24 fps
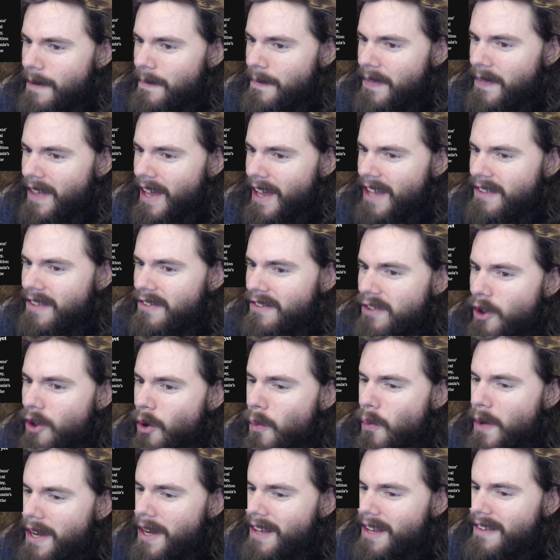And so
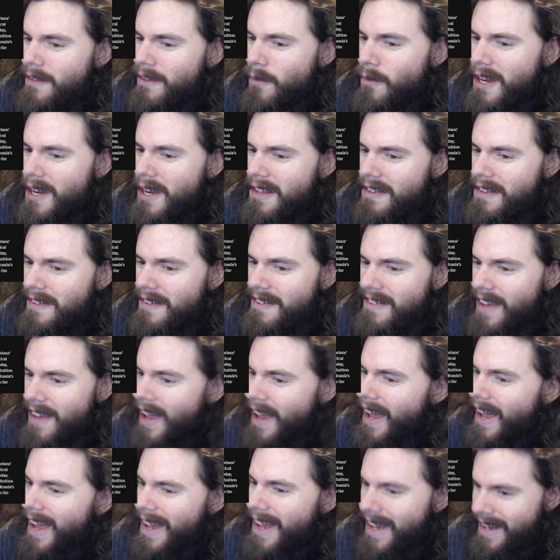what it's
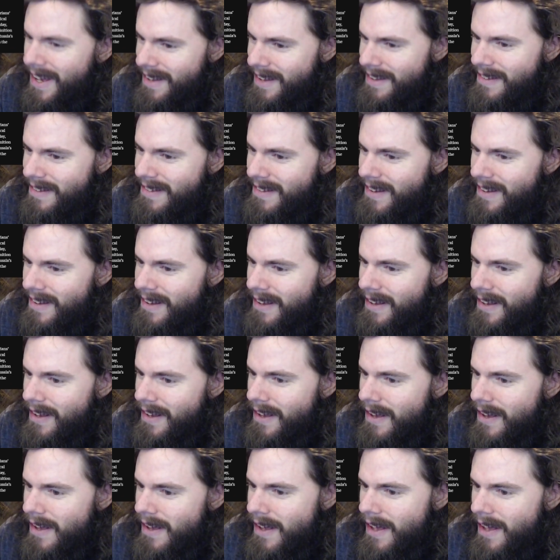saying is
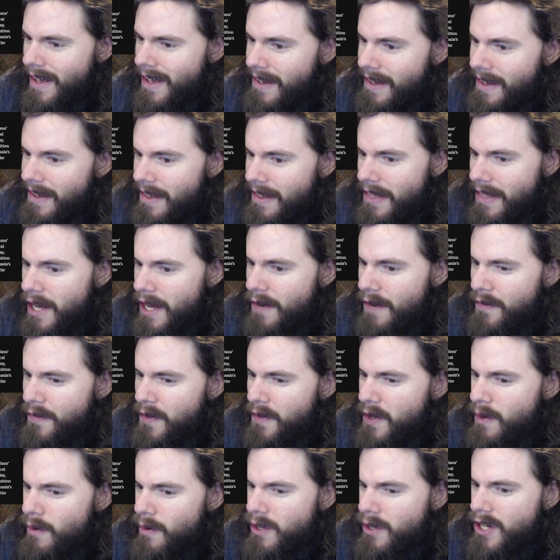that if
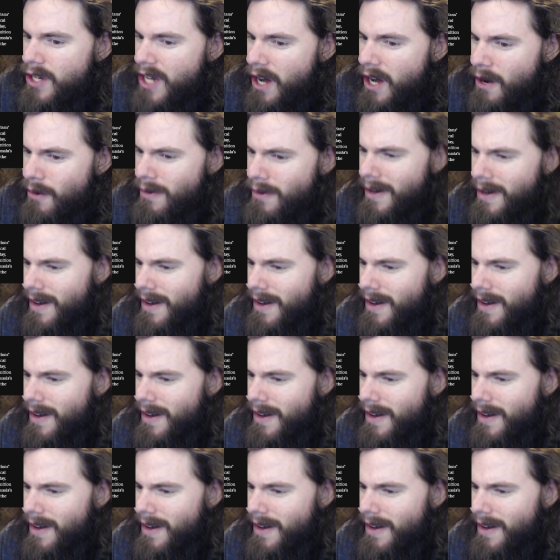you don't